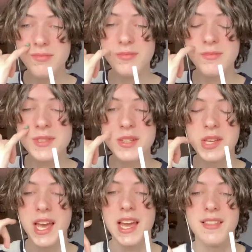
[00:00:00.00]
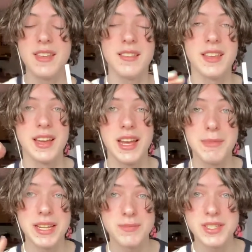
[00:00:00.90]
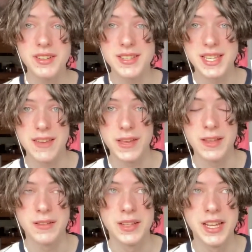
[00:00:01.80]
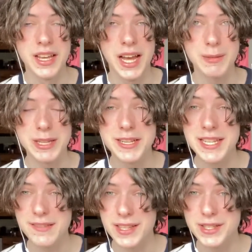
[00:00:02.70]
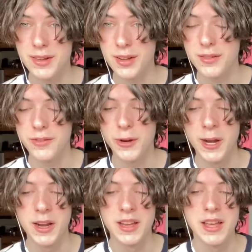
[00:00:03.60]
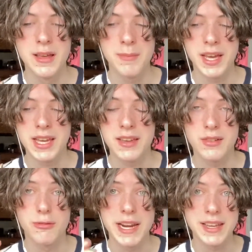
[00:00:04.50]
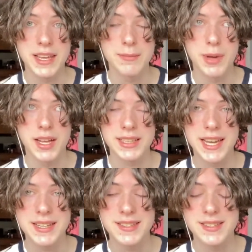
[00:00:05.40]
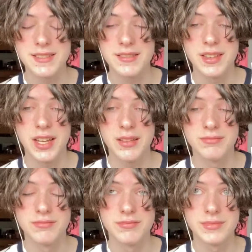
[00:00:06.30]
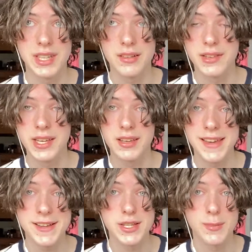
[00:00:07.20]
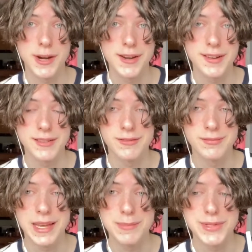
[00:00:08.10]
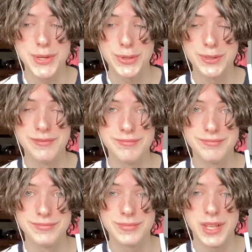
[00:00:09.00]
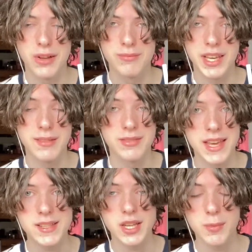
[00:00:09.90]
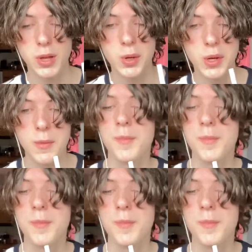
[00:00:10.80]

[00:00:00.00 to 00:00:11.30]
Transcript: So yeah, I think that I'm just gonna save it. I'm gonna save this talk for my ranking podcasts, kind of like ASMR episode, like next upload.